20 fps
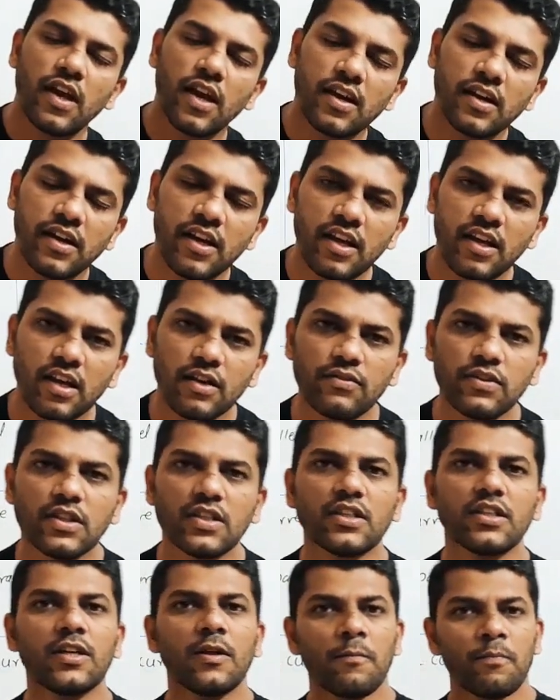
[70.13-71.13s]
already
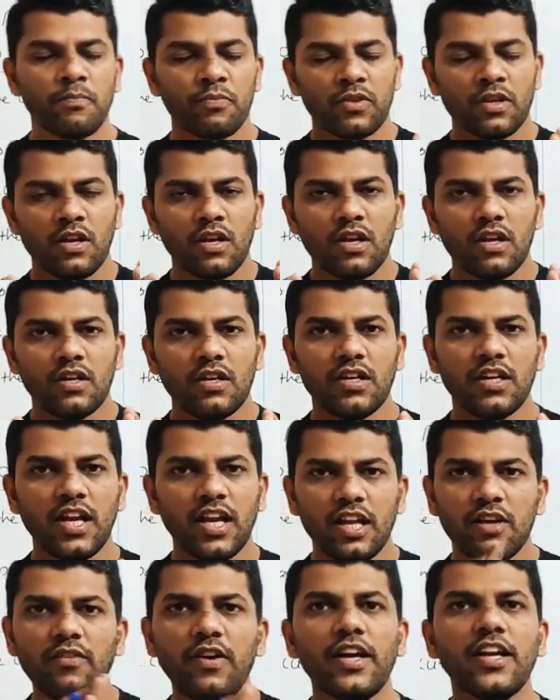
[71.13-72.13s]
covered
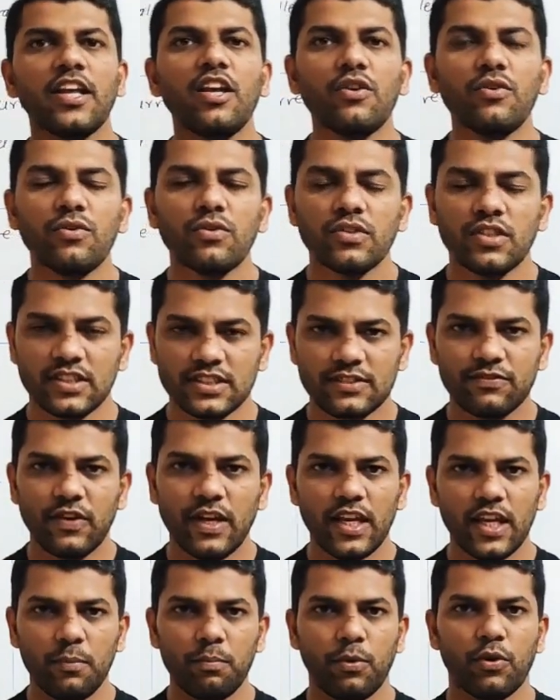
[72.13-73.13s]
derivative, this
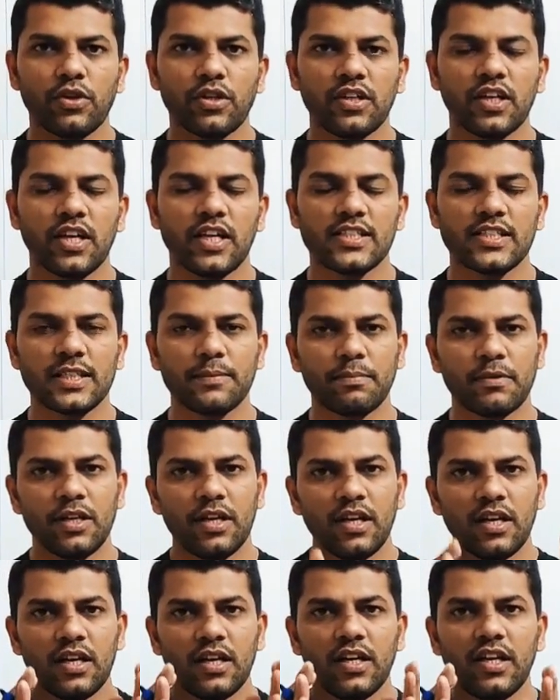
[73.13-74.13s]
very important concept.
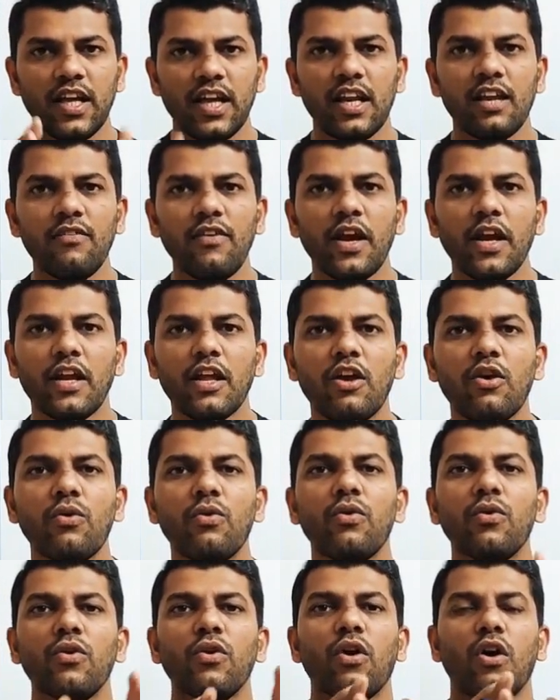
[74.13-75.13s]

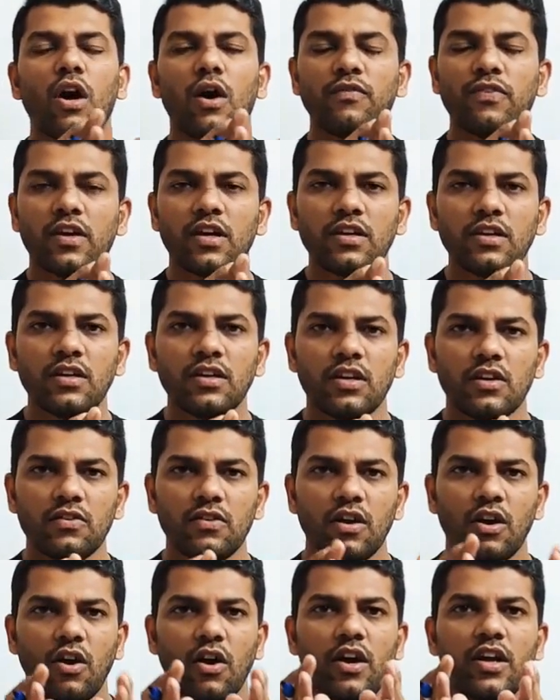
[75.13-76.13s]
Derivative of a
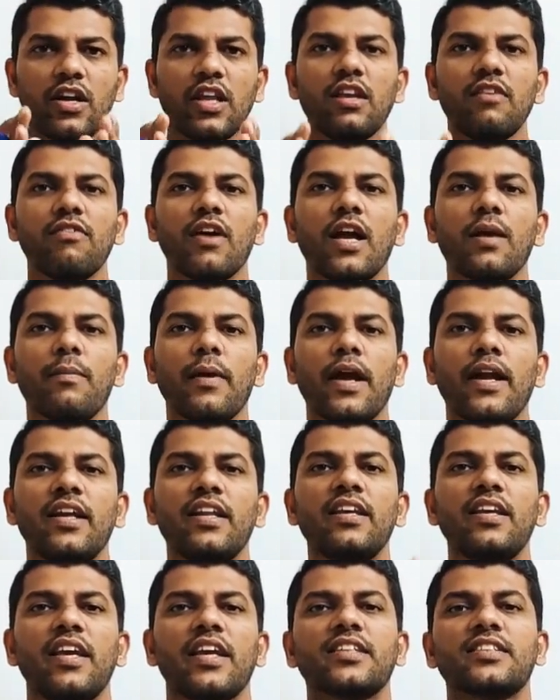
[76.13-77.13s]
curve or dy by
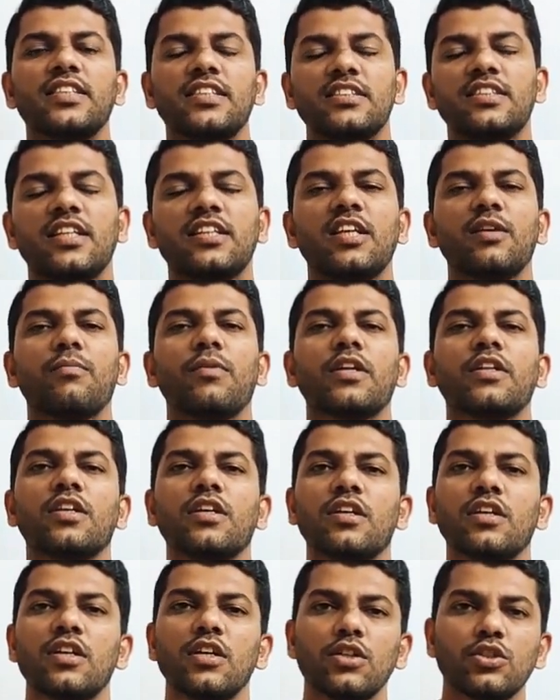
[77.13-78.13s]
dx is nothing but
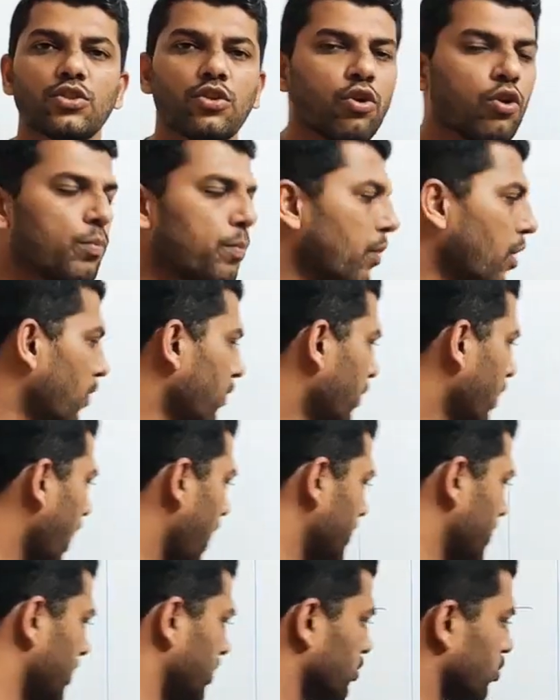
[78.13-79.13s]
the slope of
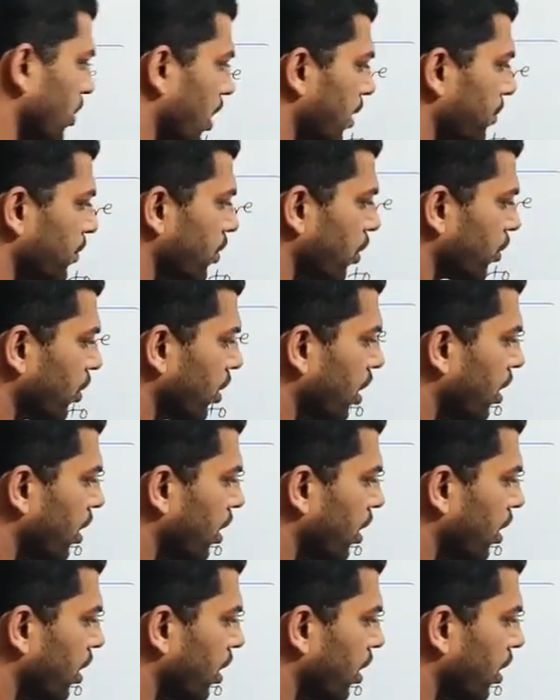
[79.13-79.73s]
tangent. So I am talking